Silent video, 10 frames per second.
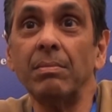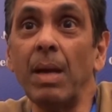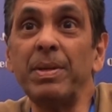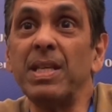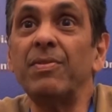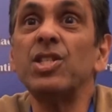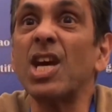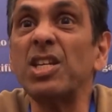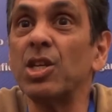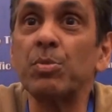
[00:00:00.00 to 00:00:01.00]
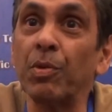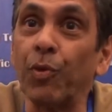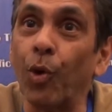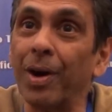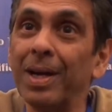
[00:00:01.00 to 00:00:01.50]
maybe even 10 years
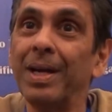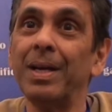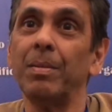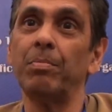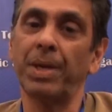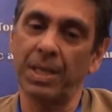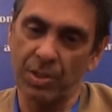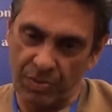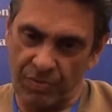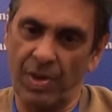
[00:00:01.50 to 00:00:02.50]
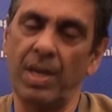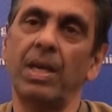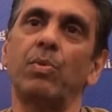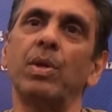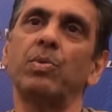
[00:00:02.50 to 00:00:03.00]
before. But
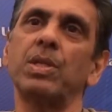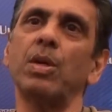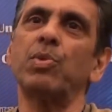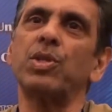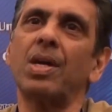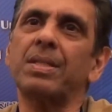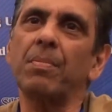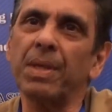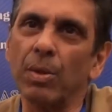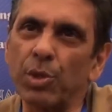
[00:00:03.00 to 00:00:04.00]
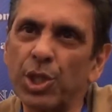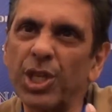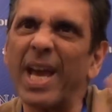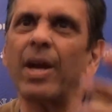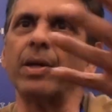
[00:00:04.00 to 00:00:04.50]
it was not something that was
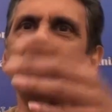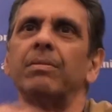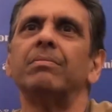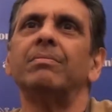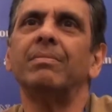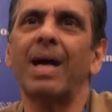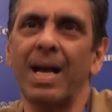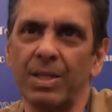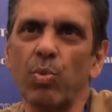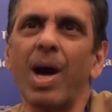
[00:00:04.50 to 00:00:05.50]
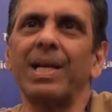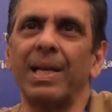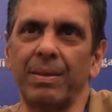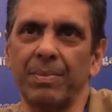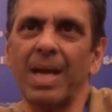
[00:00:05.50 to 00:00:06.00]
shared as
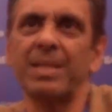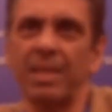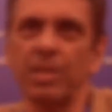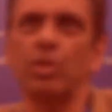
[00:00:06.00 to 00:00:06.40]
widely as it is